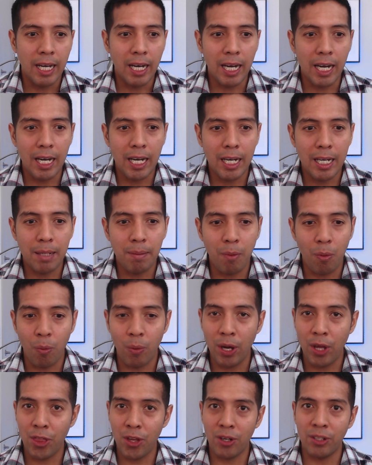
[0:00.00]
uh,
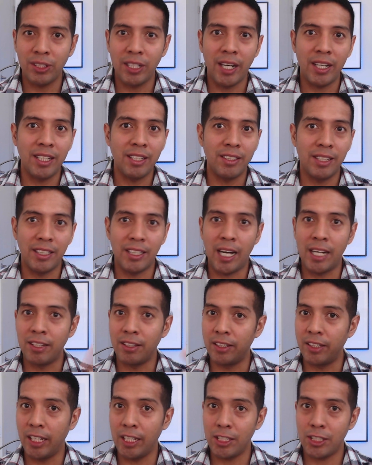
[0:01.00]
whether that is a, a,
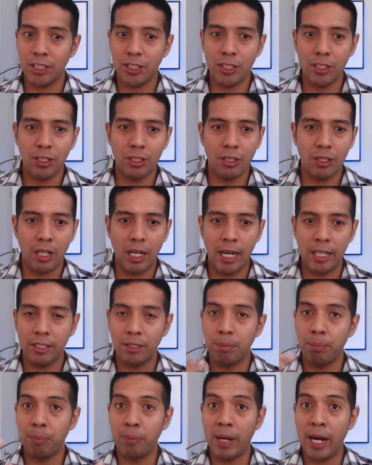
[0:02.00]
texture, a
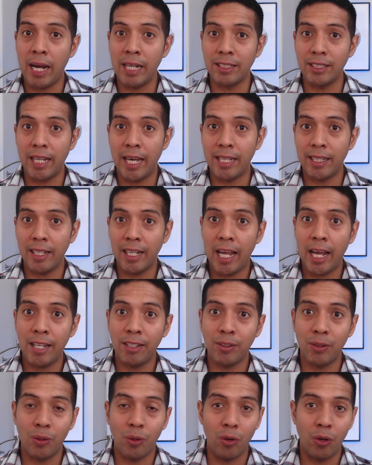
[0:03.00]
sprite
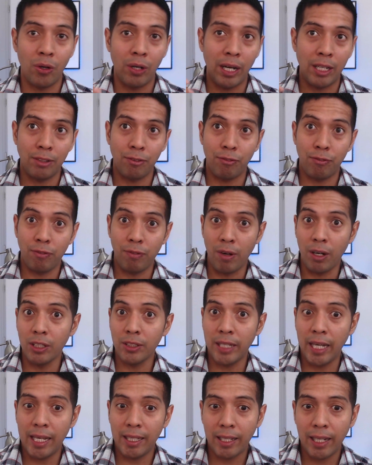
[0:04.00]
atlas, or a
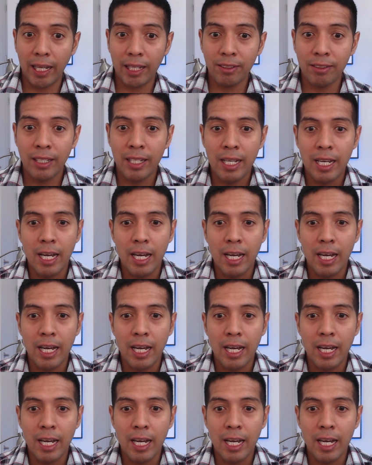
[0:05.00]
font atlas,